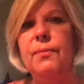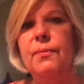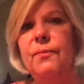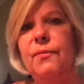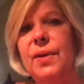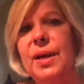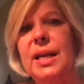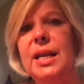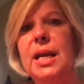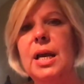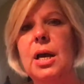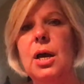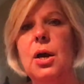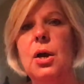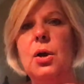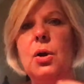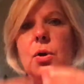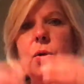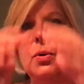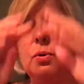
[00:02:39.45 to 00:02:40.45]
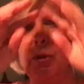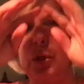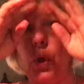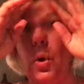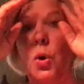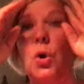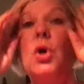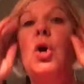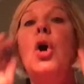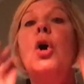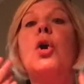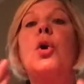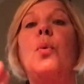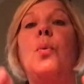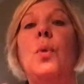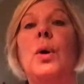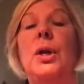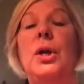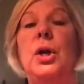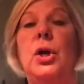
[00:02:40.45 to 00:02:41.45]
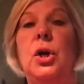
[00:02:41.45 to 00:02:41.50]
videos or go to one of